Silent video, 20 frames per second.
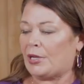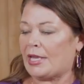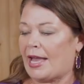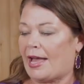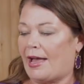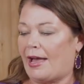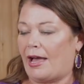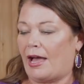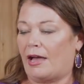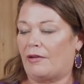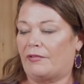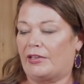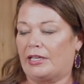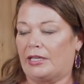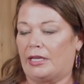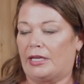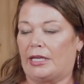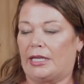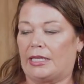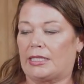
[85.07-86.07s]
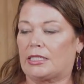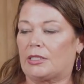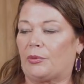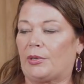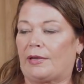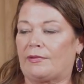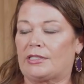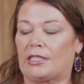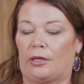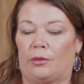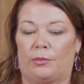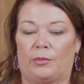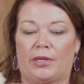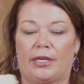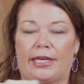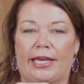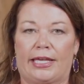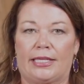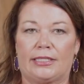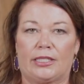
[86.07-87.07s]
have is, we have some
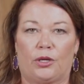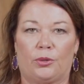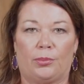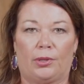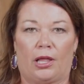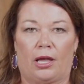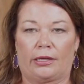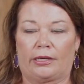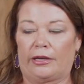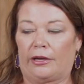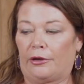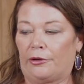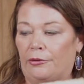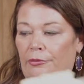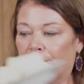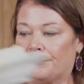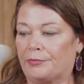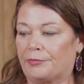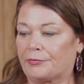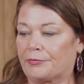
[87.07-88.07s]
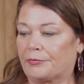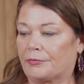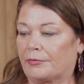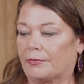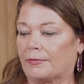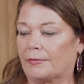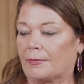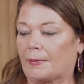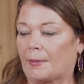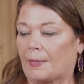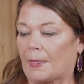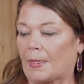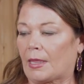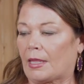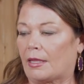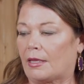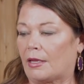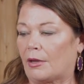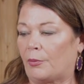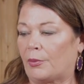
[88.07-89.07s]
queso blanco.
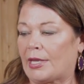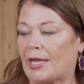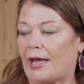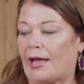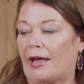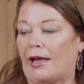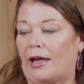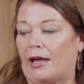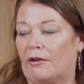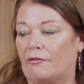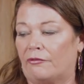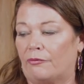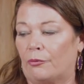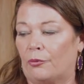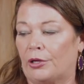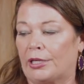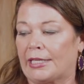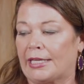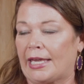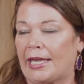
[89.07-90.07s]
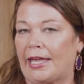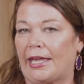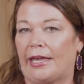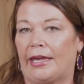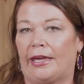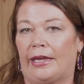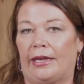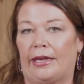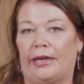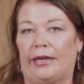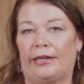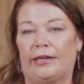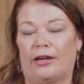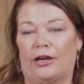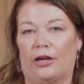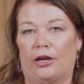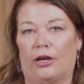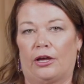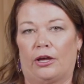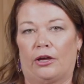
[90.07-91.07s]
We have 1 can
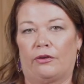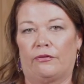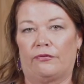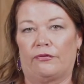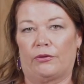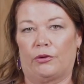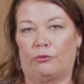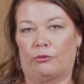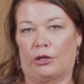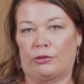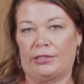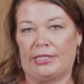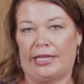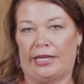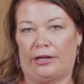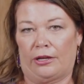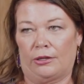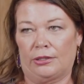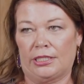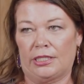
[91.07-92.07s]
of Rotel